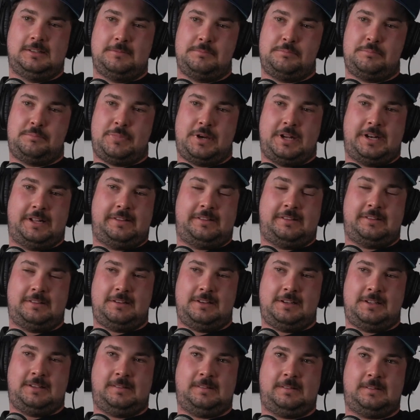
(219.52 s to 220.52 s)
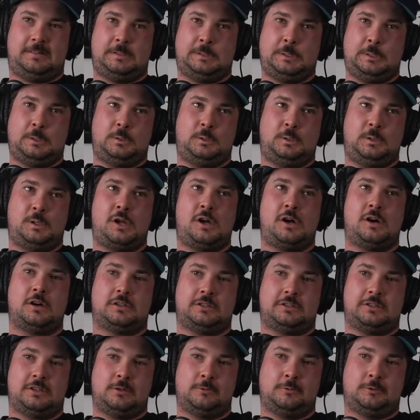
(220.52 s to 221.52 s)
but it's
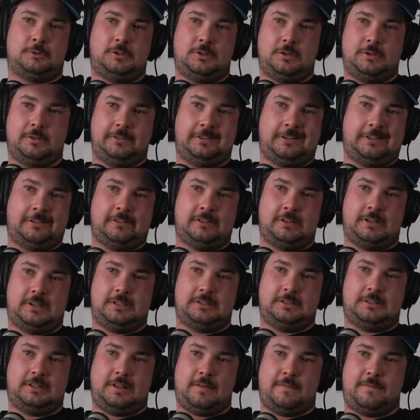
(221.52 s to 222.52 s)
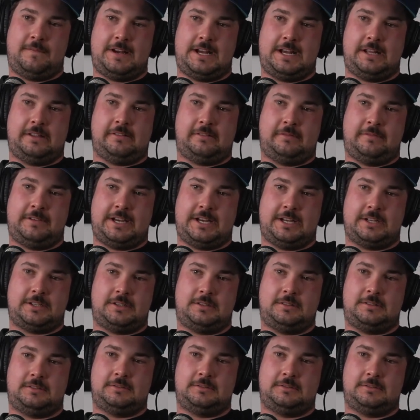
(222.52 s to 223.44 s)
long-term clothes. It's not the fast fashion.